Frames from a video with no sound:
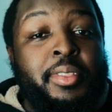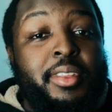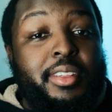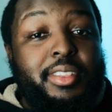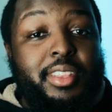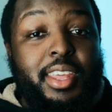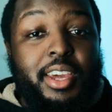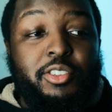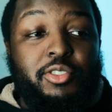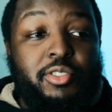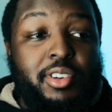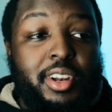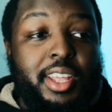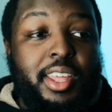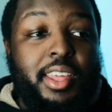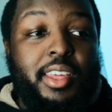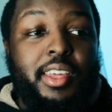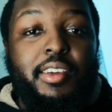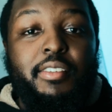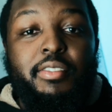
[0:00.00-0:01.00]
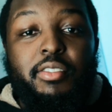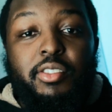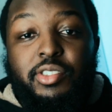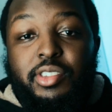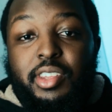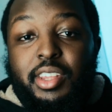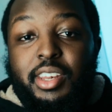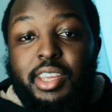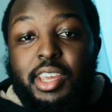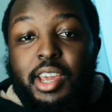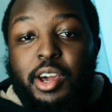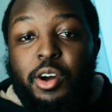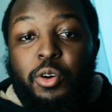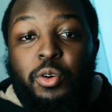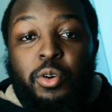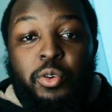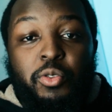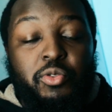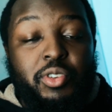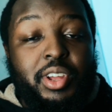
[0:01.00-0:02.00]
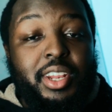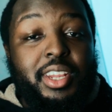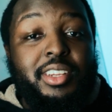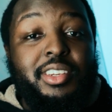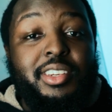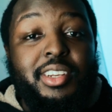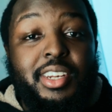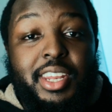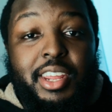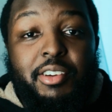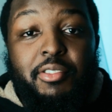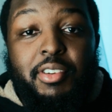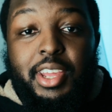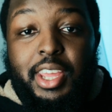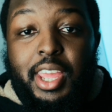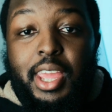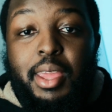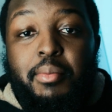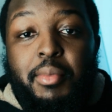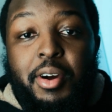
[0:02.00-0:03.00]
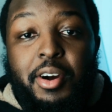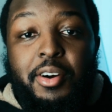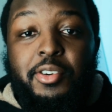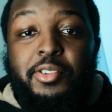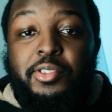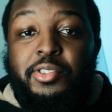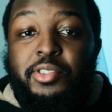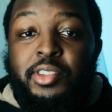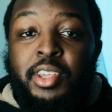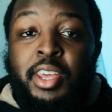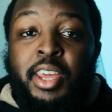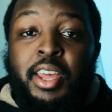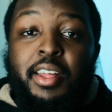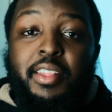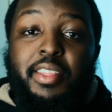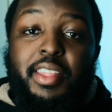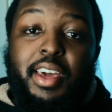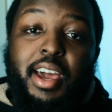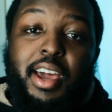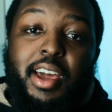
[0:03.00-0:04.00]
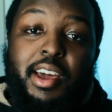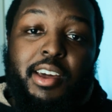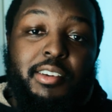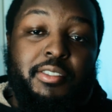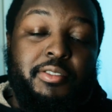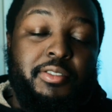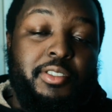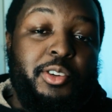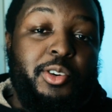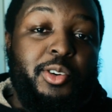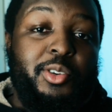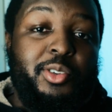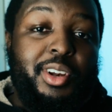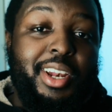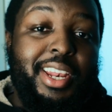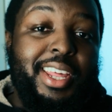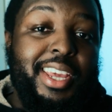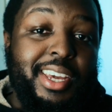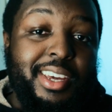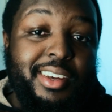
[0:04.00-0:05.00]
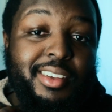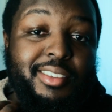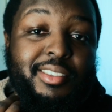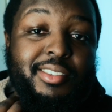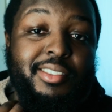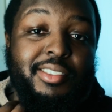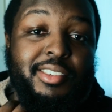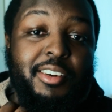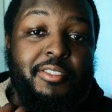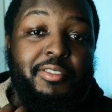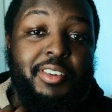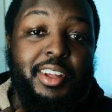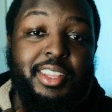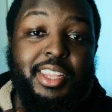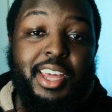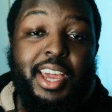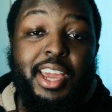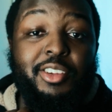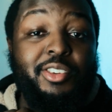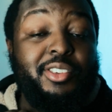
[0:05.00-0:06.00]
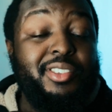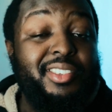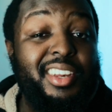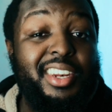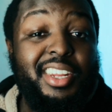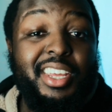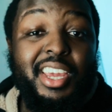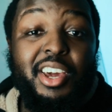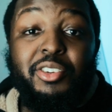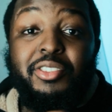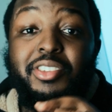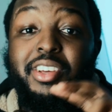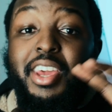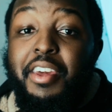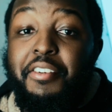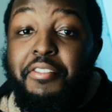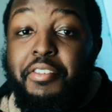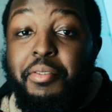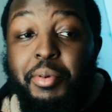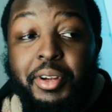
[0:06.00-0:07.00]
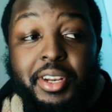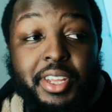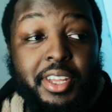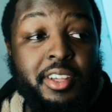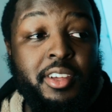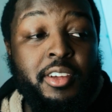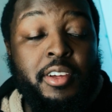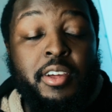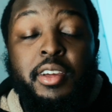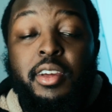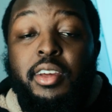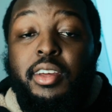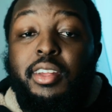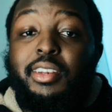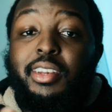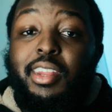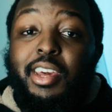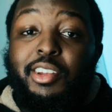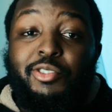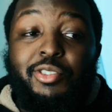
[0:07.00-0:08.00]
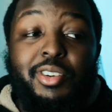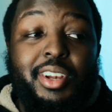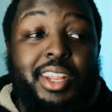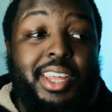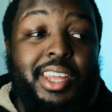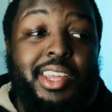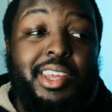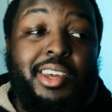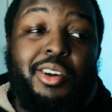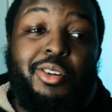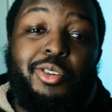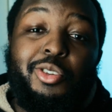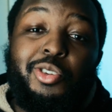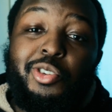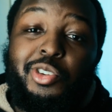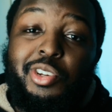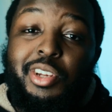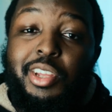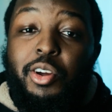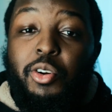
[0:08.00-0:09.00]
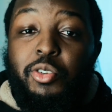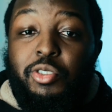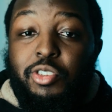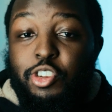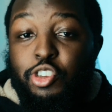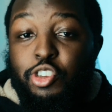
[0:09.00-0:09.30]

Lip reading: Naturally, if you're sending out really generic emails that have links and stuff like that, and you're sending out to everybody, naturally it would usually go to